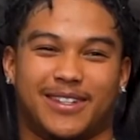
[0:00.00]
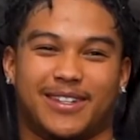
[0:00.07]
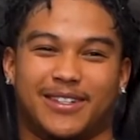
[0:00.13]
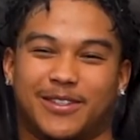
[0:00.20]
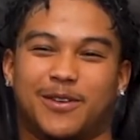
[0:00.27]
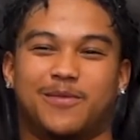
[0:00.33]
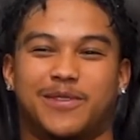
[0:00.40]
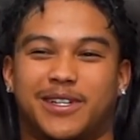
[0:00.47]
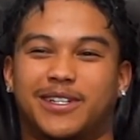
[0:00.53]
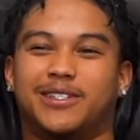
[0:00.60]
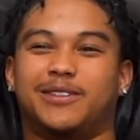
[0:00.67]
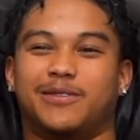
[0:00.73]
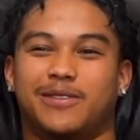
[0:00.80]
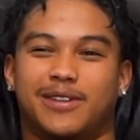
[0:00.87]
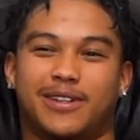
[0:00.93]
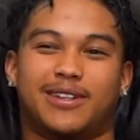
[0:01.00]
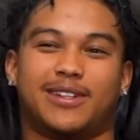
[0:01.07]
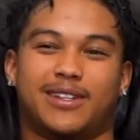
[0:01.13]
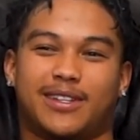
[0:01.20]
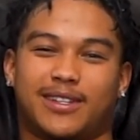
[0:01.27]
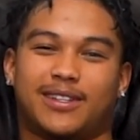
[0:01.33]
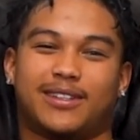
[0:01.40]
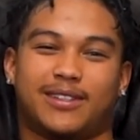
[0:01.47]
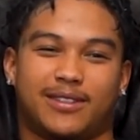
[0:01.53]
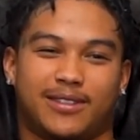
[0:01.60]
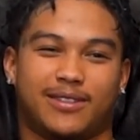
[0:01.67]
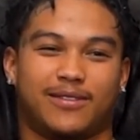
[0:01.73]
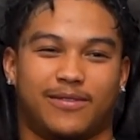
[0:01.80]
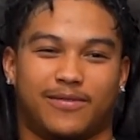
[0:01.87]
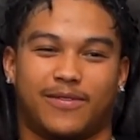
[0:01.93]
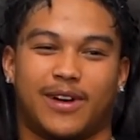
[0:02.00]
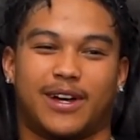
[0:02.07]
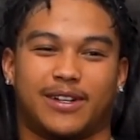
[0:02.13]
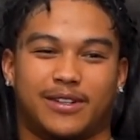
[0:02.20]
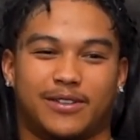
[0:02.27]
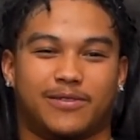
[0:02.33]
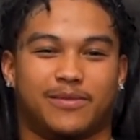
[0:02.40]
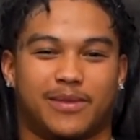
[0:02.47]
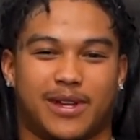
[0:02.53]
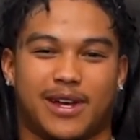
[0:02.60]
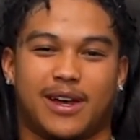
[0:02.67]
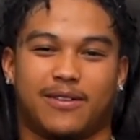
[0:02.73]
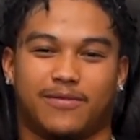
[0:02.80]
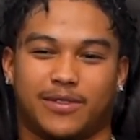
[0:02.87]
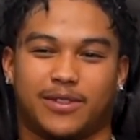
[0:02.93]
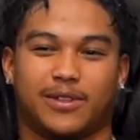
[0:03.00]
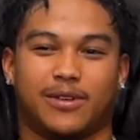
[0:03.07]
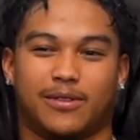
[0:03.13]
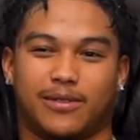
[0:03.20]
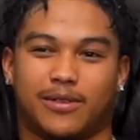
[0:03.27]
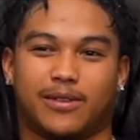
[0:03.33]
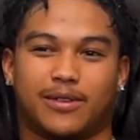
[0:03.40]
it's gonna be history in 5 years from now, for sure.